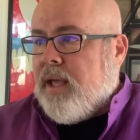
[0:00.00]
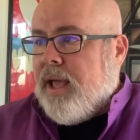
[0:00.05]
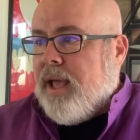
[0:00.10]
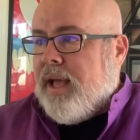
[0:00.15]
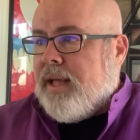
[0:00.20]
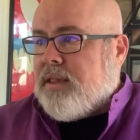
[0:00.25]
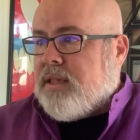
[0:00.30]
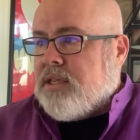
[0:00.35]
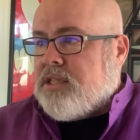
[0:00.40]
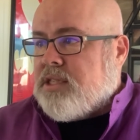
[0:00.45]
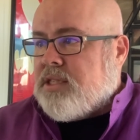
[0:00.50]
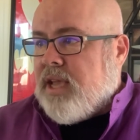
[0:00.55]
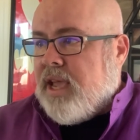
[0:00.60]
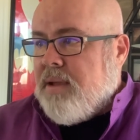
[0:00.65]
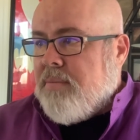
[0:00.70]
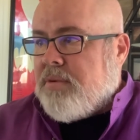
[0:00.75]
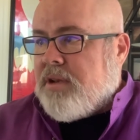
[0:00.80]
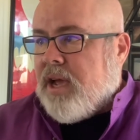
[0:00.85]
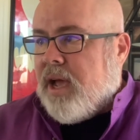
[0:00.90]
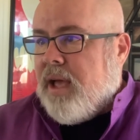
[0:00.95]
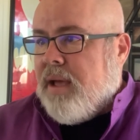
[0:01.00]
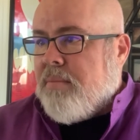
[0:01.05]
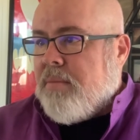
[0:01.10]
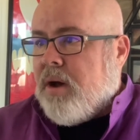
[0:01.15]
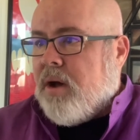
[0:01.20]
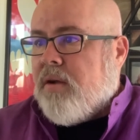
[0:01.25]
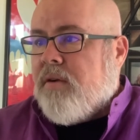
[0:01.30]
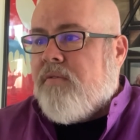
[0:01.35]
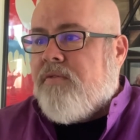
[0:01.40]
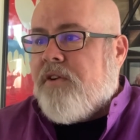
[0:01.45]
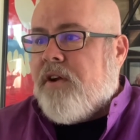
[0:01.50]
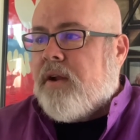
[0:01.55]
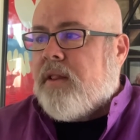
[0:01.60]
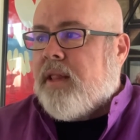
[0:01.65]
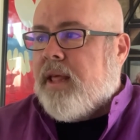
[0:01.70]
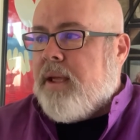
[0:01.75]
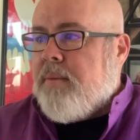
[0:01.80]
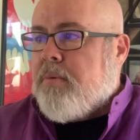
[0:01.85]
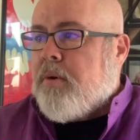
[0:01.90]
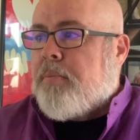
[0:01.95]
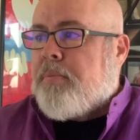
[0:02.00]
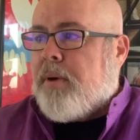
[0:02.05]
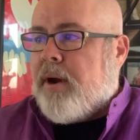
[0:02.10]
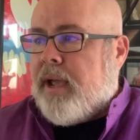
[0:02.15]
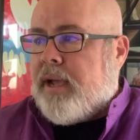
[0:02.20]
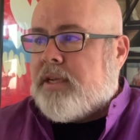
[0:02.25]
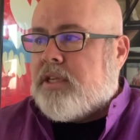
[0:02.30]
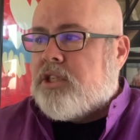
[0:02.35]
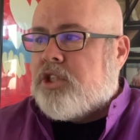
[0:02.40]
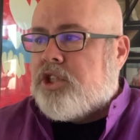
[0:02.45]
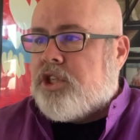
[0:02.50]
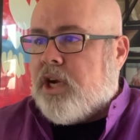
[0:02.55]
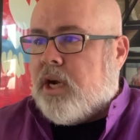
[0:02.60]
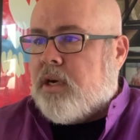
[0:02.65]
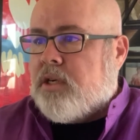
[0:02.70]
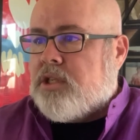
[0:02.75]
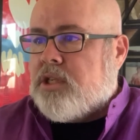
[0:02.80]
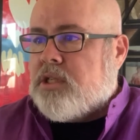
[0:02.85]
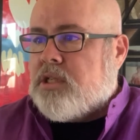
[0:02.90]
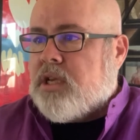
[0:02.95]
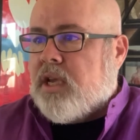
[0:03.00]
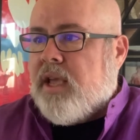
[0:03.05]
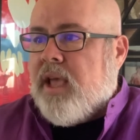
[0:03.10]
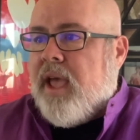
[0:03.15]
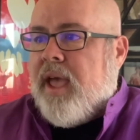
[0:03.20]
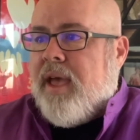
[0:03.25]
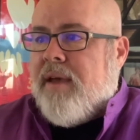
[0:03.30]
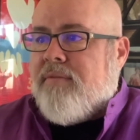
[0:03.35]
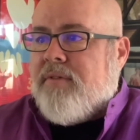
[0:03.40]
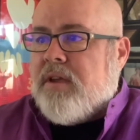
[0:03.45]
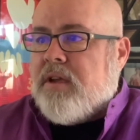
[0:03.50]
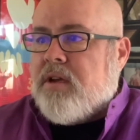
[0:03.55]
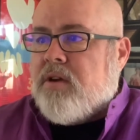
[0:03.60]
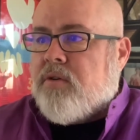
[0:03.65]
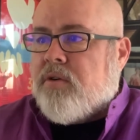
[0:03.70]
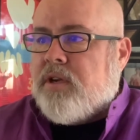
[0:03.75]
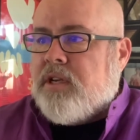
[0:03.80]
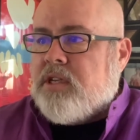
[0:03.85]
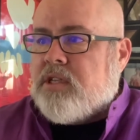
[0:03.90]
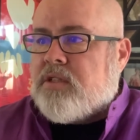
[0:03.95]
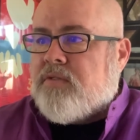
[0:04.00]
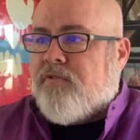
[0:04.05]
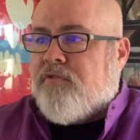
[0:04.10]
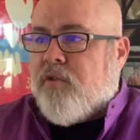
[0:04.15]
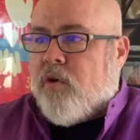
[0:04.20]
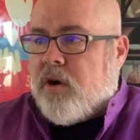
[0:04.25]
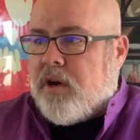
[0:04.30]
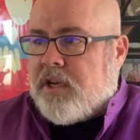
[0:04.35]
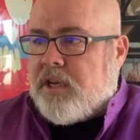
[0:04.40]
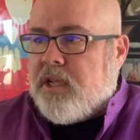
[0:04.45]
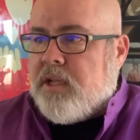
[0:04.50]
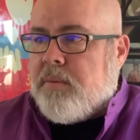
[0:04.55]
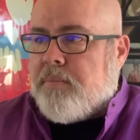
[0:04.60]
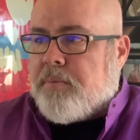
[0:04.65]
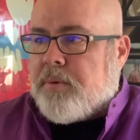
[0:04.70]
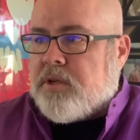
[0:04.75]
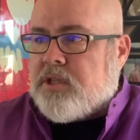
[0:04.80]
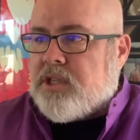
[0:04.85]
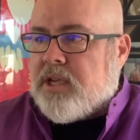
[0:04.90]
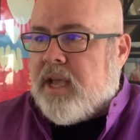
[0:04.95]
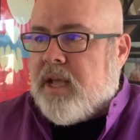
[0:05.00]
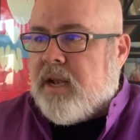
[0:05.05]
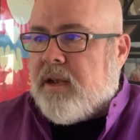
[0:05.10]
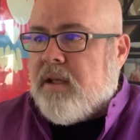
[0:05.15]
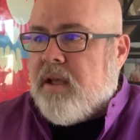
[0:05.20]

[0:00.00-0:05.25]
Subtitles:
At the same time, unfair labor practice charges have increased 14%